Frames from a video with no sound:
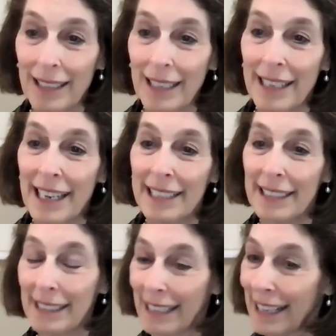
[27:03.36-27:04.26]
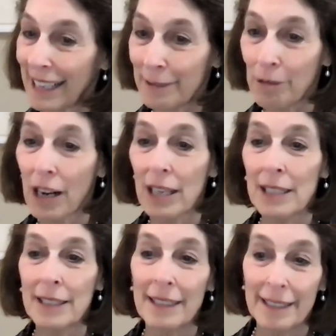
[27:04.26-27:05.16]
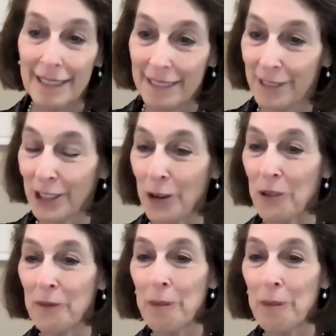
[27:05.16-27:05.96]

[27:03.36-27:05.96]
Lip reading: and I run and so on,